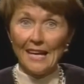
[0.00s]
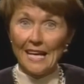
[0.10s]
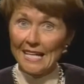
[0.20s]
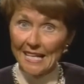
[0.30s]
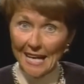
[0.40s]

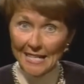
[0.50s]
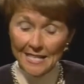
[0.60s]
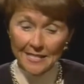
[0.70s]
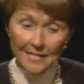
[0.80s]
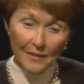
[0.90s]
And in
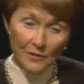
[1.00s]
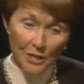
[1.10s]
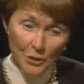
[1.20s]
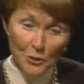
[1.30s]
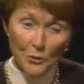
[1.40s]

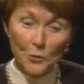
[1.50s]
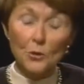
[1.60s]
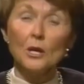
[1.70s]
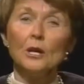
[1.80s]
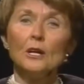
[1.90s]

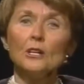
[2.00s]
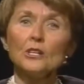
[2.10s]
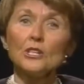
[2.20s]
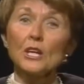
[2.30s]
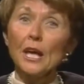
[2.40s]
1972,
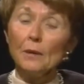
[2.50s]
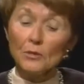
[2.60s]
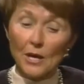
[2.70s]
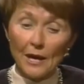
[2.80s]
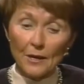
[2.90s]
she came
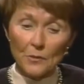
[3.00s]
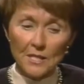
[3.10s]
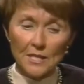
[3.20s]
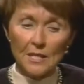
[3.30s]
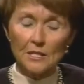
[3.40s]
to Iowa
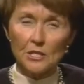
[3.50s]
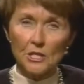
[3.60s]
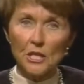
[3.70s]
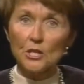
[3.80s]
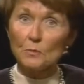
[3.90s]
City to
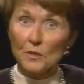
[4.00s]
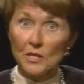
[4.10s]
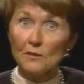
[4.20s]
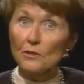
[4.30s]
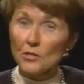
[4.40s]
teach
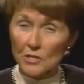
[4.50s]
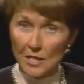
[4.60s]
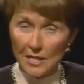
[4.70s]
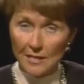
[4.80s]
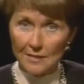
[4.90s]
medieval
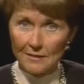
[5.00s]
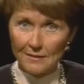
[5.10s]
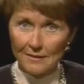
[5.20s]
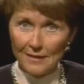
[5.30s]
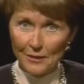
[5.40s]
studies
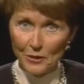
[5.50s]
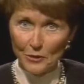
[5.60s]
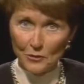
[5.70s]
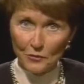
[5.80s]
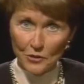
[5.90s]
at the
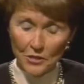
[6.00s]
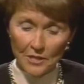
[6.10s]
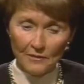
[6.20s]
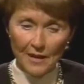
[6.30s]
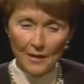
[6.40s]

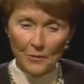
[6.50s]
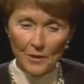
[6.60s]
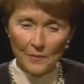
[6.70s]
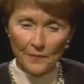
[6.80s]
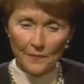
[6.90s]
University of
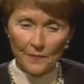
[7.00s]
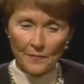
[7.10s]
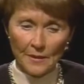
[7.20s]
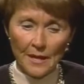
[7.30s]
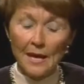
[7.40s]
Iowa.
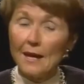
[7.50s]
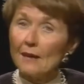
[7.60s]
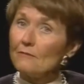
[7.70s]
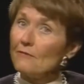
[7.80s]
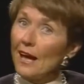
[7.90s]

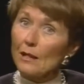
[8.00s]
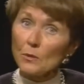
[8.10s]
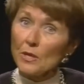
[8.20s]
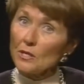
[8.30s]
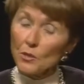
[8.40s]

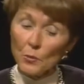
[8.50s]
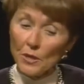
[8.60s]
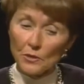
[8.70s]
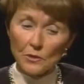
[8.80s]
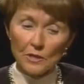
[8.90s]
Valerie is a
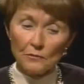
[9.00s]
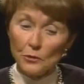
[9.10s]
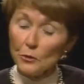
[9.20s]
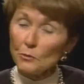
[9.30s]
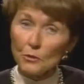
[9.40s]
winner of
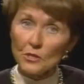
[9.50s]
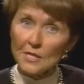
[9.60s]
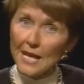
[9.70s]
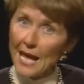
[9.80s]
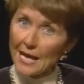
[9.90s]

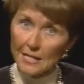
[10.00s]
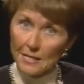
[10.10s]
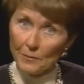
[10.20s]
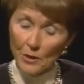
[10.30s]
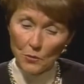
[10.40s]
numerous
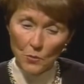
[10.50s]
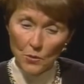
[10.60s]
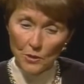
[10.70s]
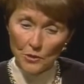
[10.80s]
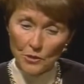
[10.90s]
academic
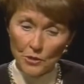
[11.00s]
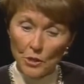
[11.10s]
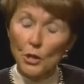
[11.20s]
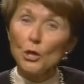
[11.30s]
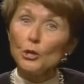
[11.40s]
awards,
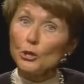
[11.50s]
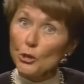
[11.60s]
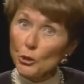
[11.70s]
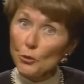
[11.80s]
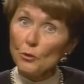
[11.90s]

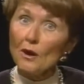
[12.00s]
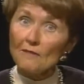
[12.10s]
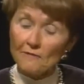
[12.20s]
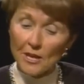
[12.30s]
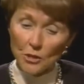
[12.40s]
two
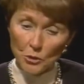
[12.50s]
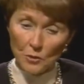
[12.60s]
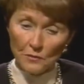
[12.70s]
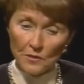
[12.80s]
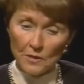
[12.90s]

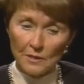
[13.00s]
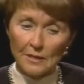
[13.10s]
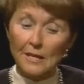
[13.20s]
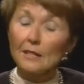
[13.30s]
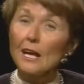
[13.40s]
Festschrifts,
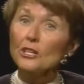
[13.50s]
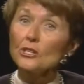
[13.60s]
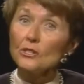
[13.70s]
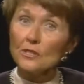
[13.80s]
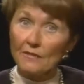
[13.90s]

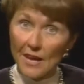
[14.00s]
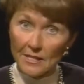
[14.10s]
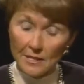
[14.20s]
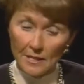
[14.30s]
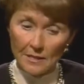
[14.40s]
collections of
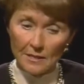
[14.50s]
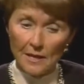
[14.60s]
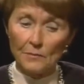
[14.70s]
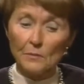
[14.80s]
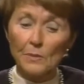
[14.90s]
essays
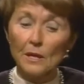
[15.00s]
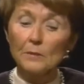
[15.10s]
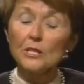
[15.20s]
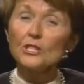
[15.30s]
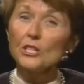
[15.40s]
have been
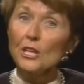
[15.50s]
published in